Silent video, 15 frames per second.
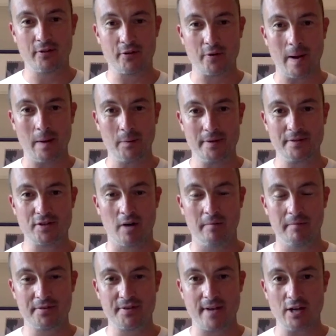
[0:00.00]
throughout this
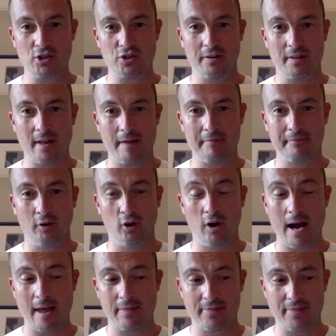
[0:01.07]
conversation, therefore,
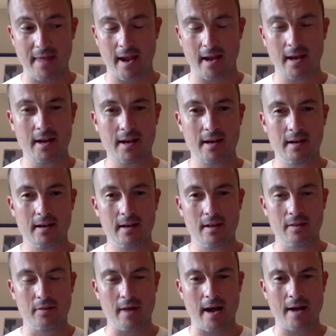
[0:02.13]
I think
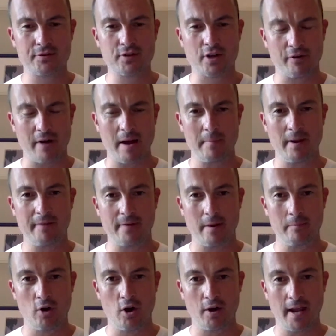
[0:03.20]
that, correct me if
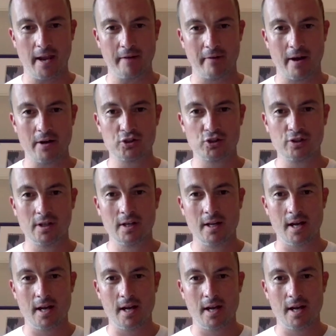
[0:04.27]
I'm wrong, Ian Rush,